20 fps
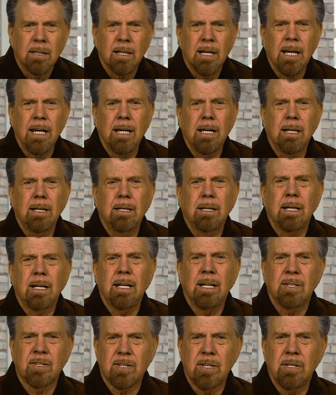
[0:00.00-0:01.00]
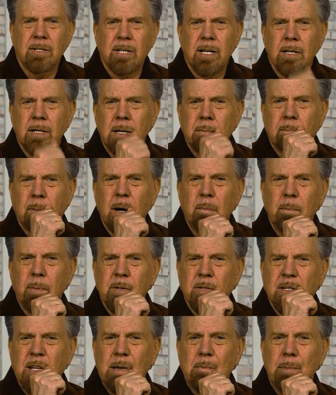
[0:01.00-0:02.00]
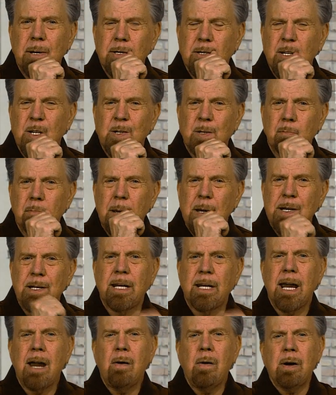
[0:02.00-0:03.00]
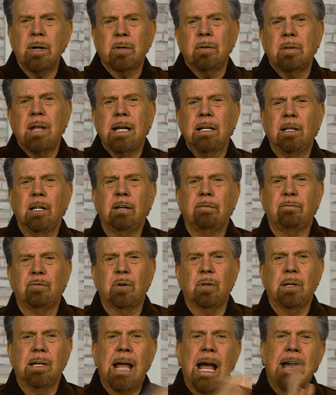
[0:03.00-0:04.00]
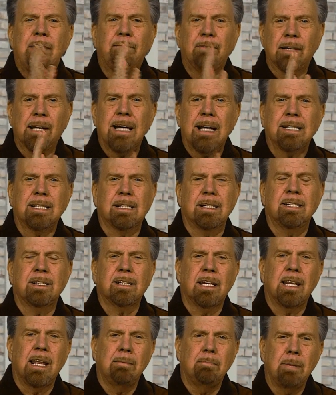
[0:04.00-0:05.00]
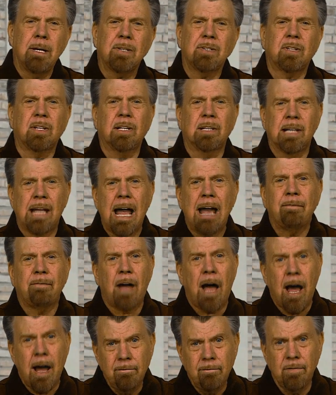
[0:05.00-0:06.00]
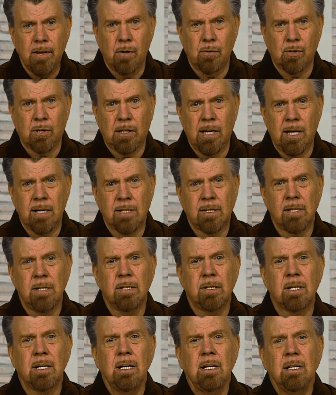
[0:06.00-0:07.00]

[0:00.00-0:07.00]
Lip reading: and its intended purpose, they miss its main character. They look for life lessons and they miss the life of those lessons